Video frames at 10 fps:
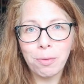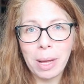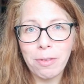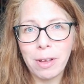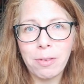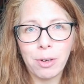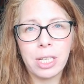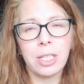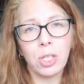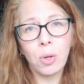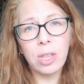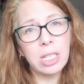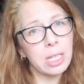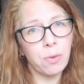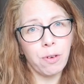one of my favorites. So
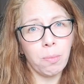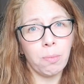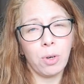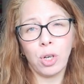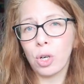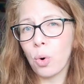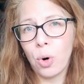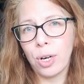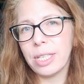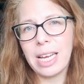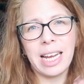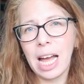this is from her course.